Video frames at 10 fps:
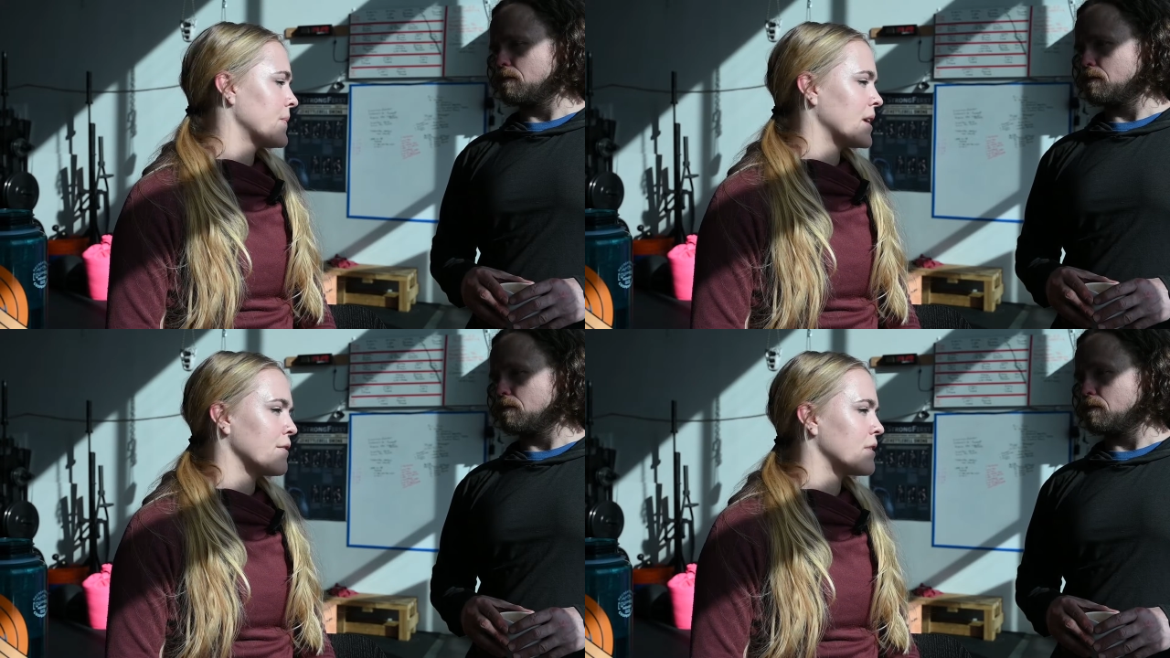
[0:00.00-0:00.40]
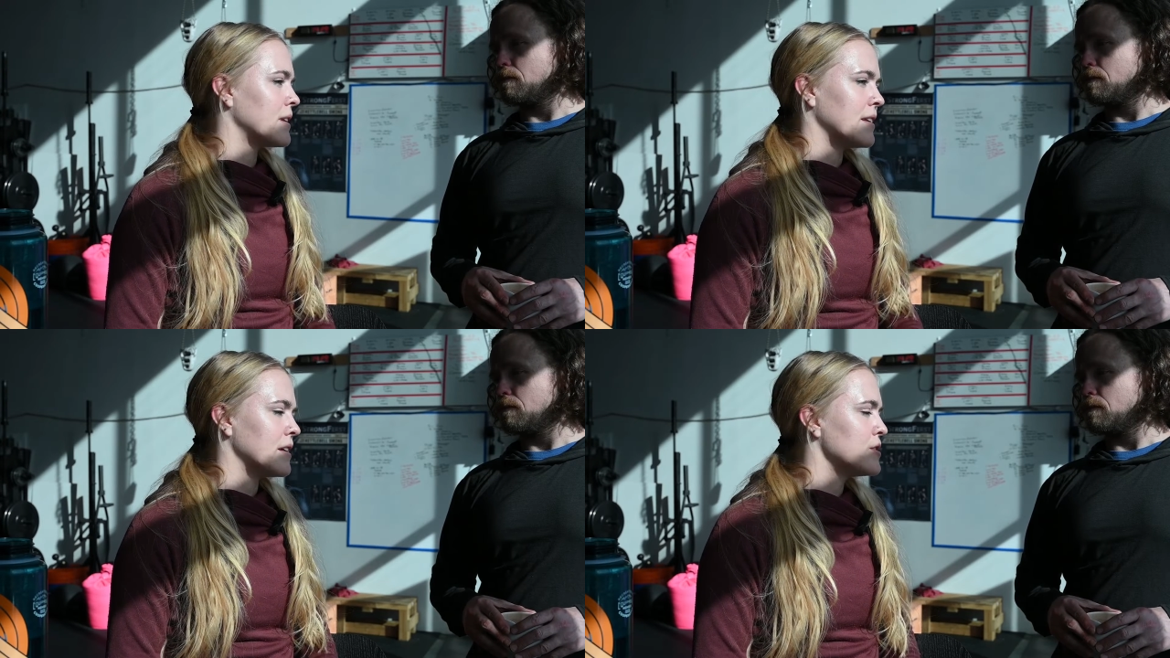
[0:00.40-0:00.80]

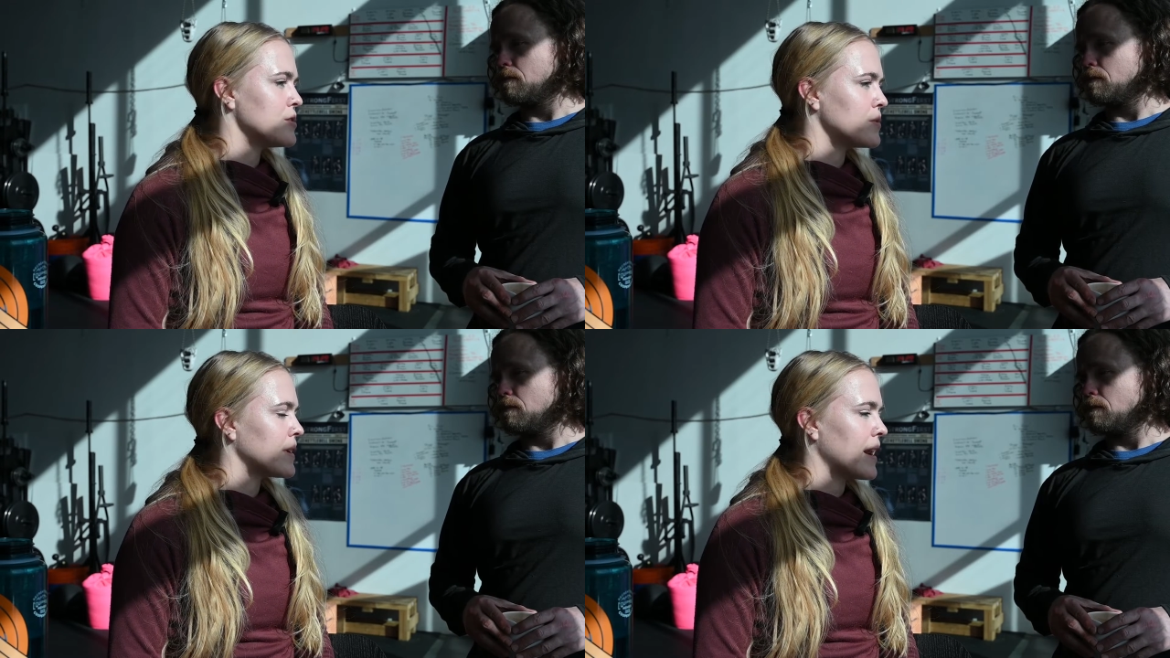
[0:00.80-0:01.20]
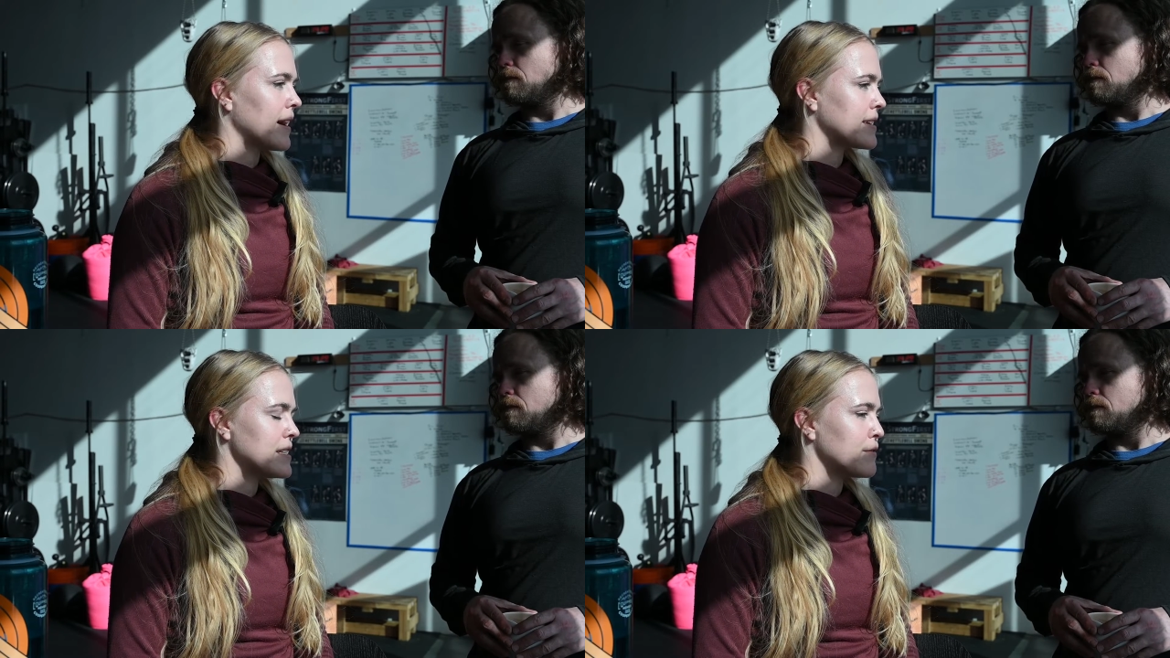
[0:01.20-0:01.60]
Speaker 1: even doing
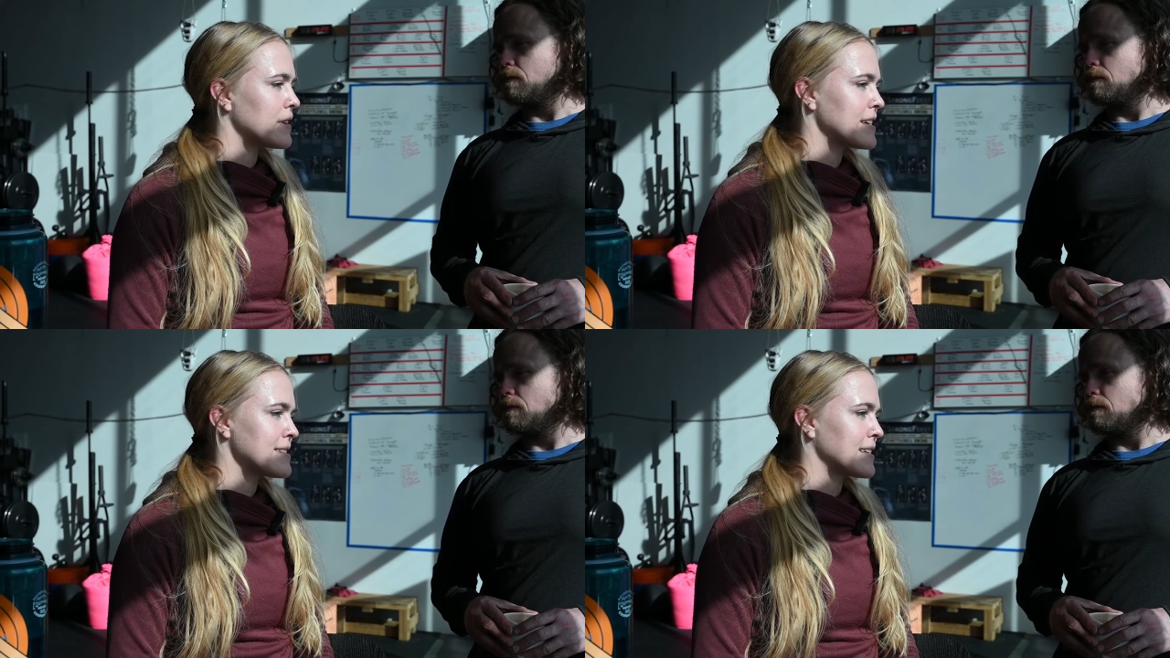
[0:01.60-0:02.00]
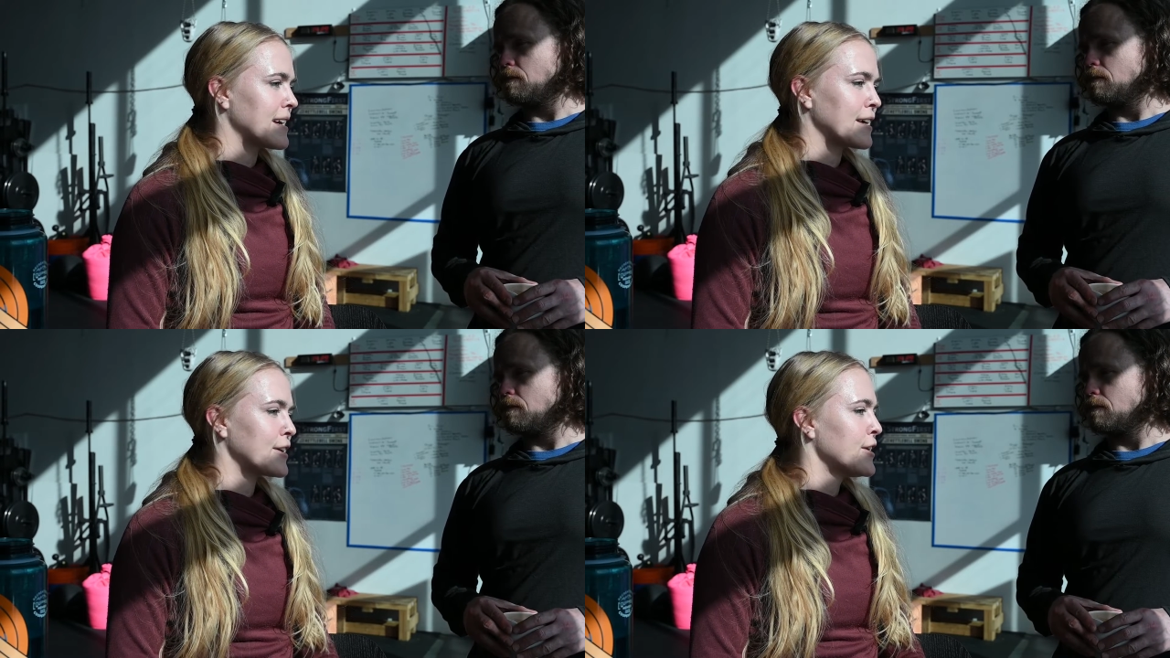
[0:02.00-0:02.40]
activities
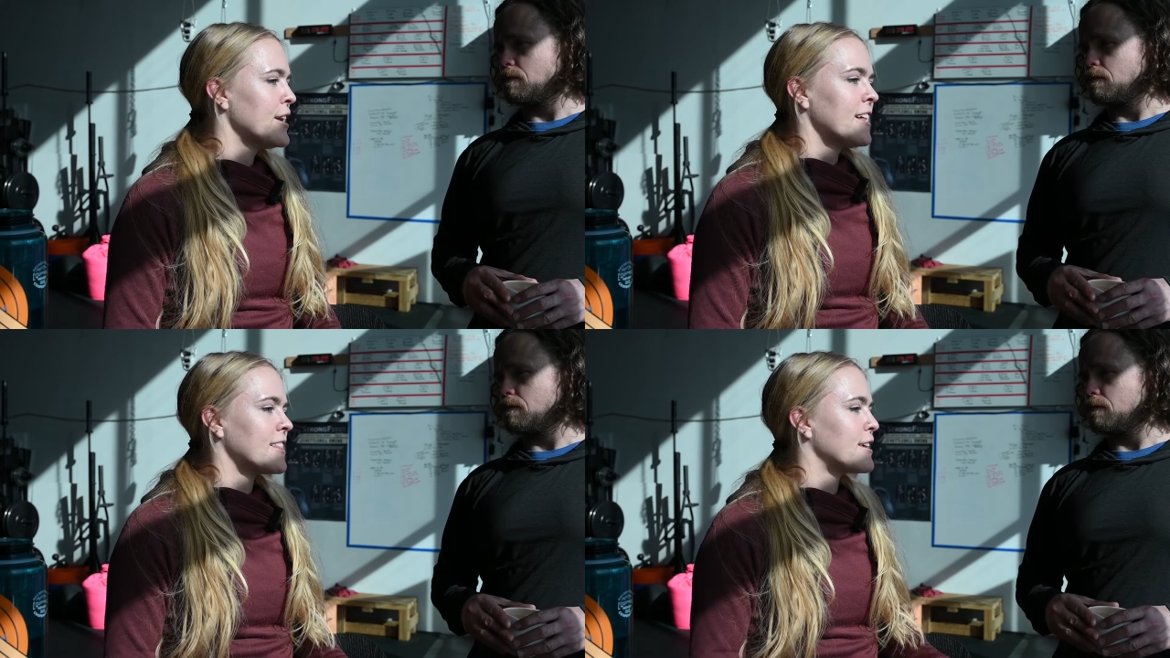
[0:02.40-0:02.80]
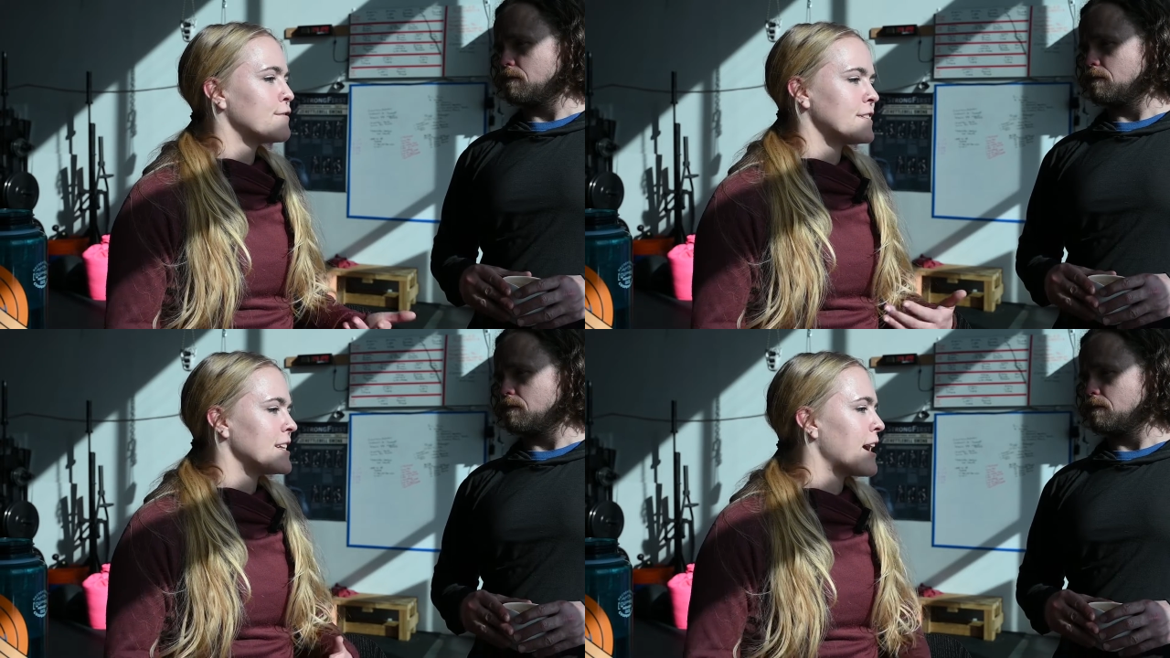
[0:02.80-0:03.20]
like
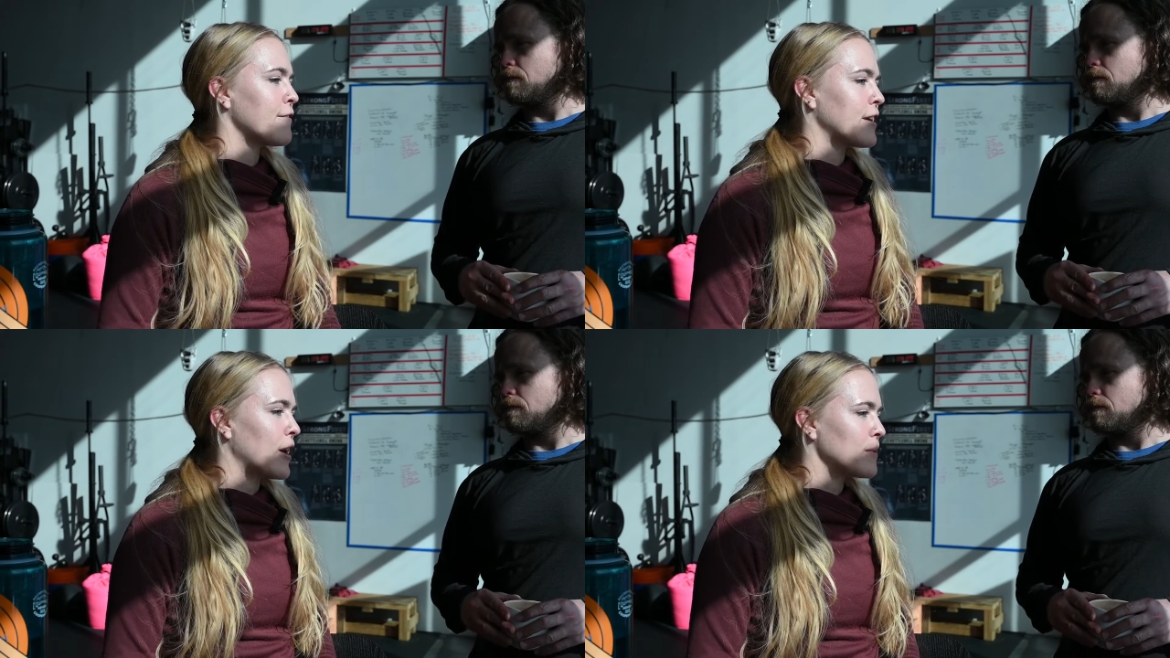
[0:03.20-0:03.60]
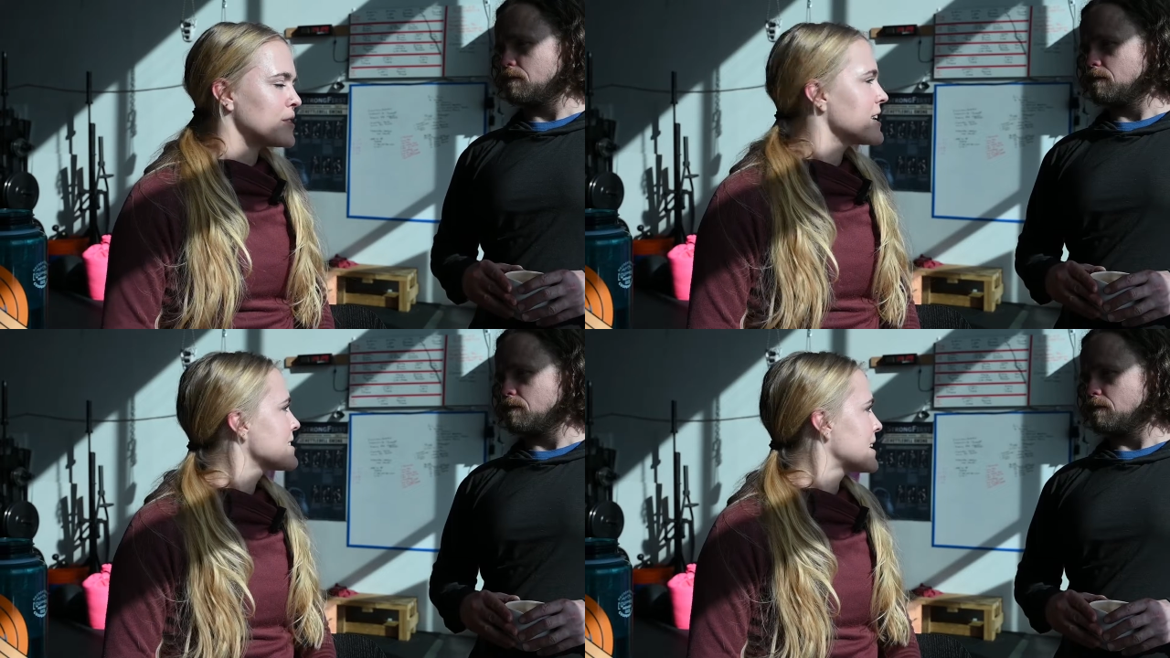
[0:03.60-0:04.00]
lifting heavy
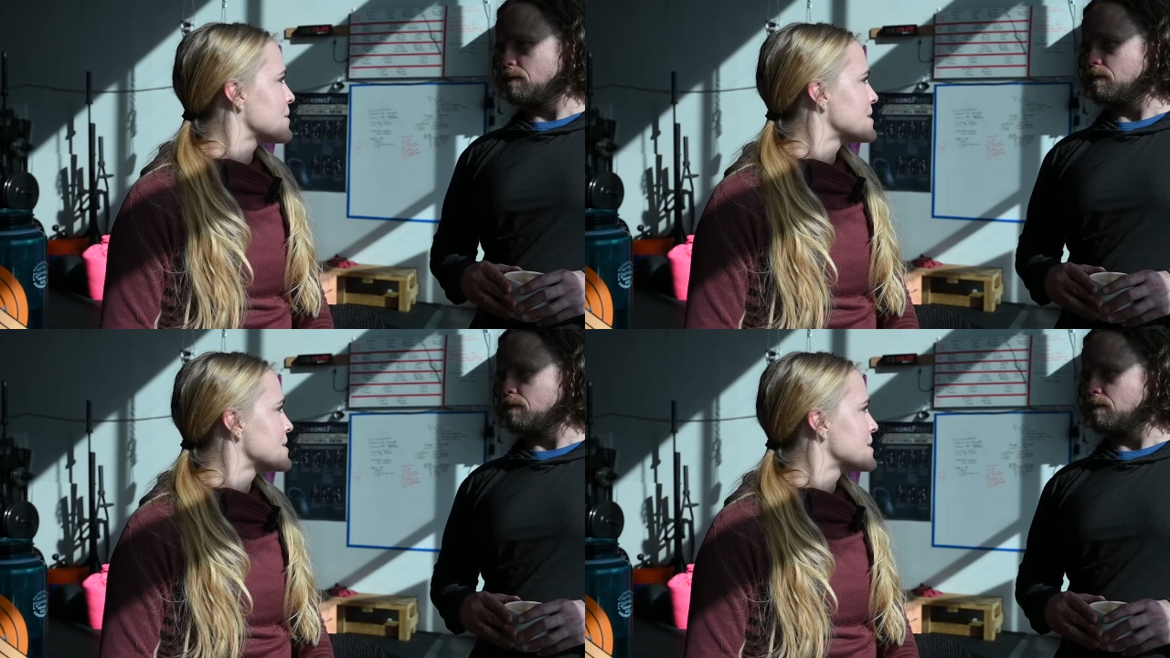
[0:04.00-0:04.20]
objects, I